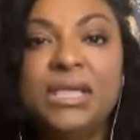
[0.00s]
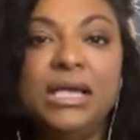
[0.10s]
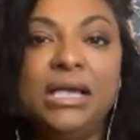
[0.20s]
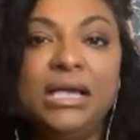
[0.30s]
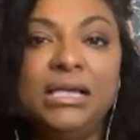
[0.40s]

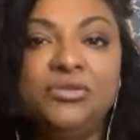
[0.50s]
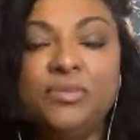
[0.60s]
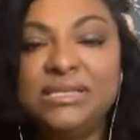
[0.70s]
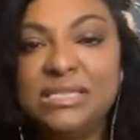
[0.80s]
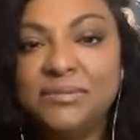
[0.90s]
uh, through
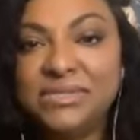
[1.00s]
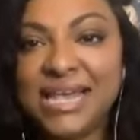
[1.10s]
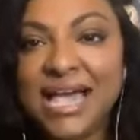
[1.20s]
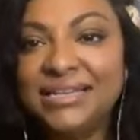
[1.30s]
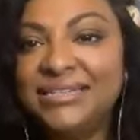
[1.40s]
my
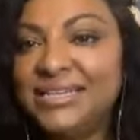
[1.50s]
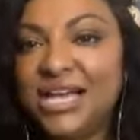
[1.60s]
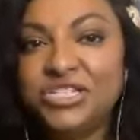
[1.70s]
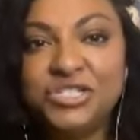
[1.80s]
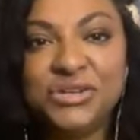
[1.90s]
Substack,
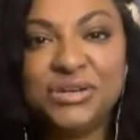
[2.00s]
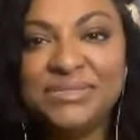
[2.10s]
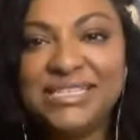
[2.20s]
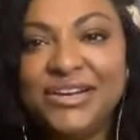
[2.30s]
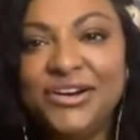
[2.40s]
Natasha
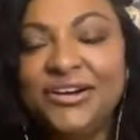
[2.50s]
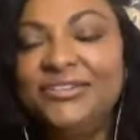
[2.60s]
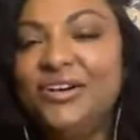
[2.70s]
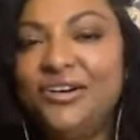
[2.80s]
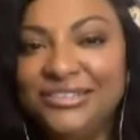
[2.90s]
Dreamseer,
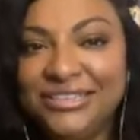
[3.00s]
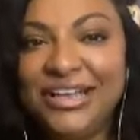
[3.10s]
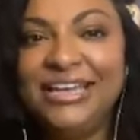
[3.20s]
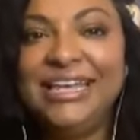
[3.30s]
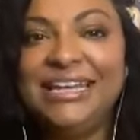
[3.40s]

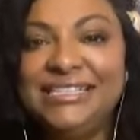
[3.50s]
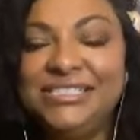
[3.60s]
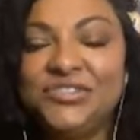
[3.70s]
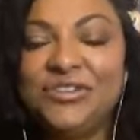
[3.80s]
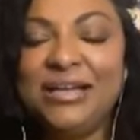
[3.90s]
online at
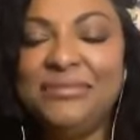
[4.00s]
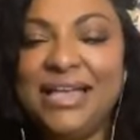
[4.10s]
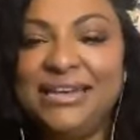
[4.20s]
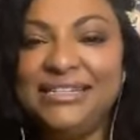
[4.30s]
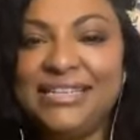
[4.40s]
Instagram
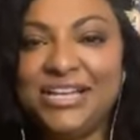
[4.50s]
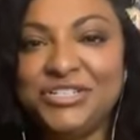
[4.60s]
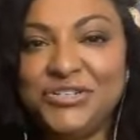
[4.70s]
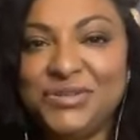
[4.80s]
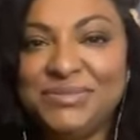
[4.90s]
at
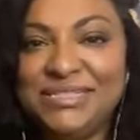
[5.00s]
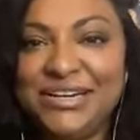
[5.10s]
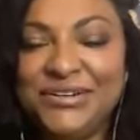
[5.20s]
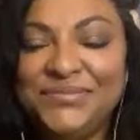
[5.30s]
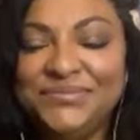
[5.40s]
Natasha
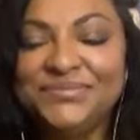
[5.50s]
Dreamseer.